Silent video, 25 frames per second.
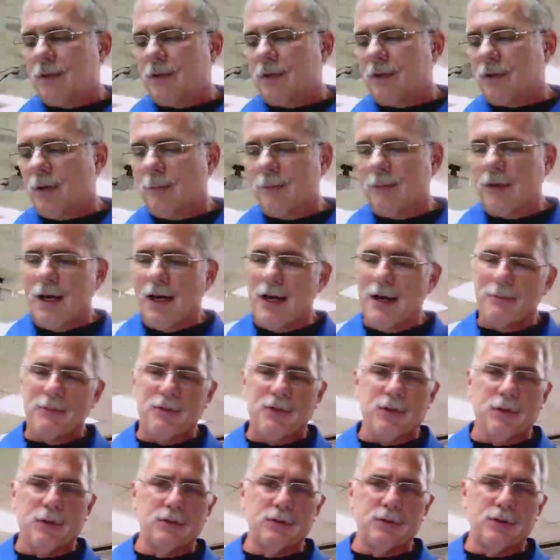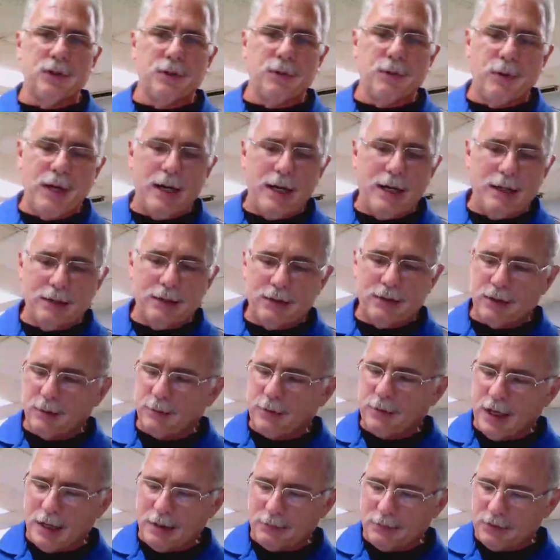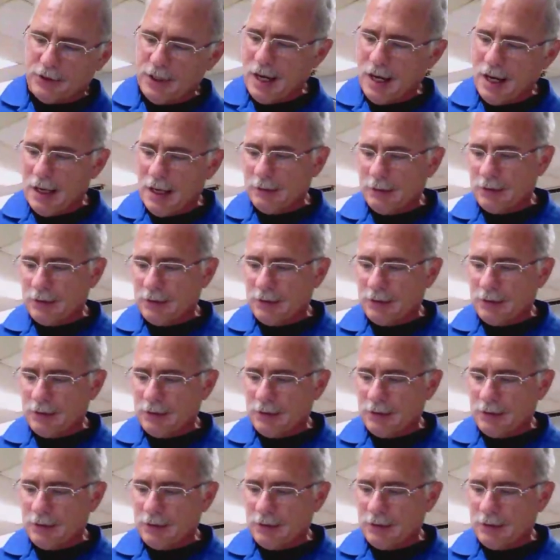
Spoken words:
sometimes those are graded, sometimes not.